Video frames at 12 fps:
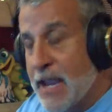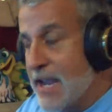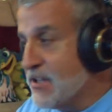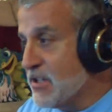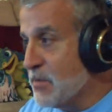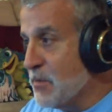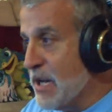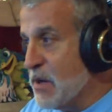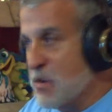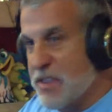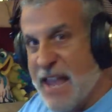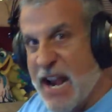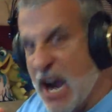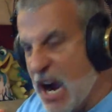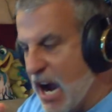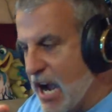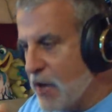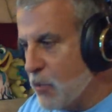And to me, with that
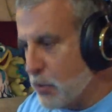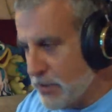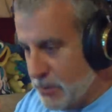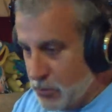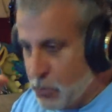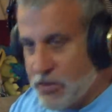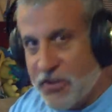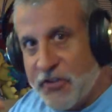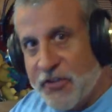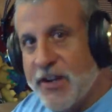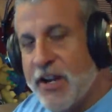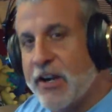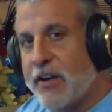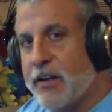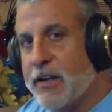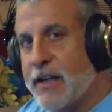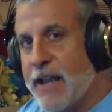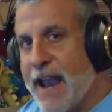higher with with the snare
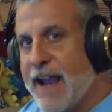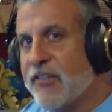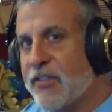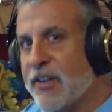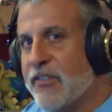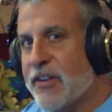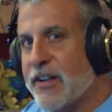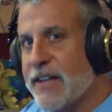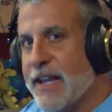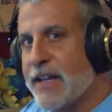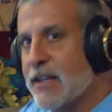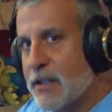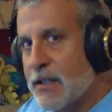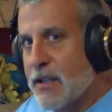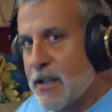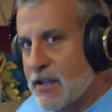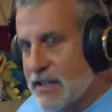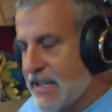uh, accents on that,
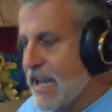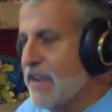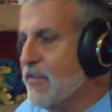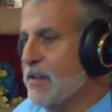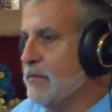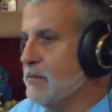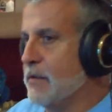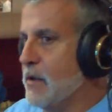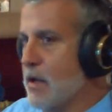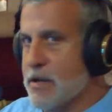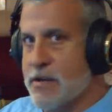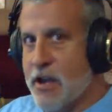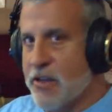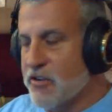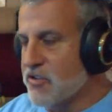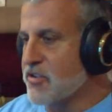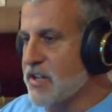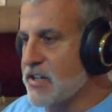gave it
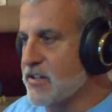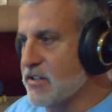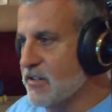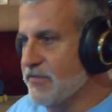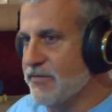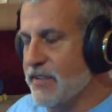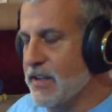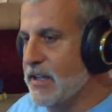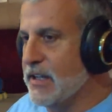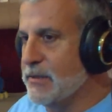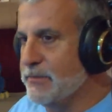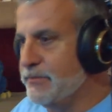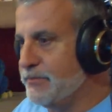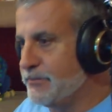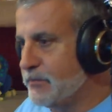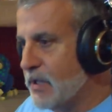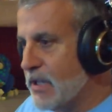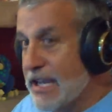another sense of um,
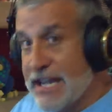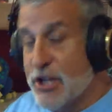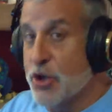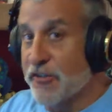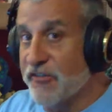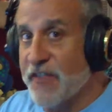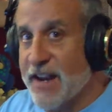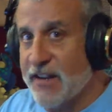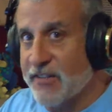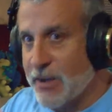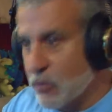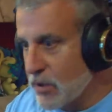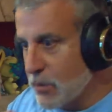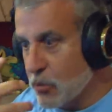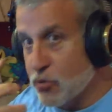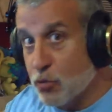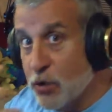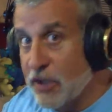in your face. That rhythm
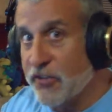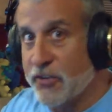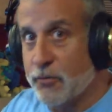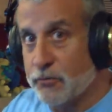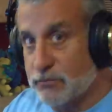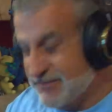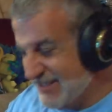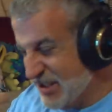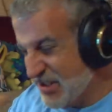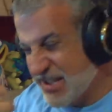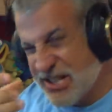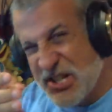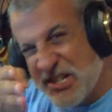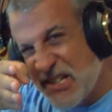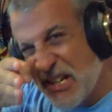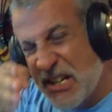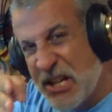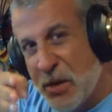was really just, just
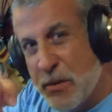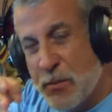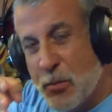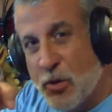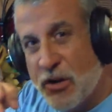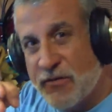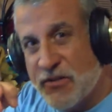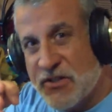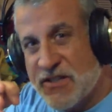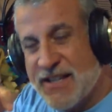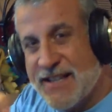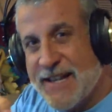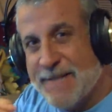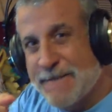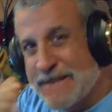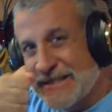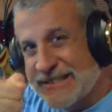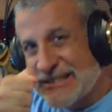a little bit more of just like that
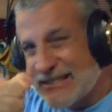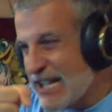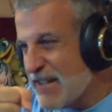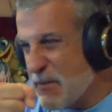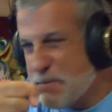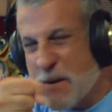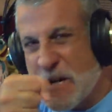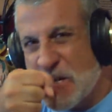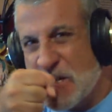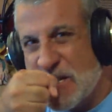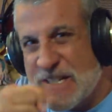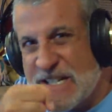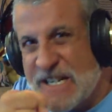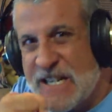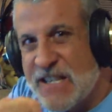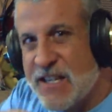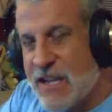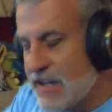kind of a punch in the
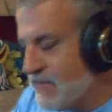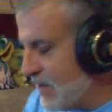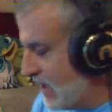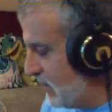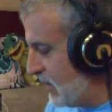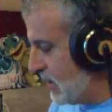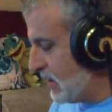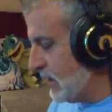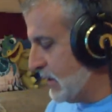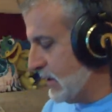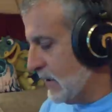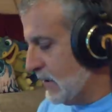teeth kind of vibe there.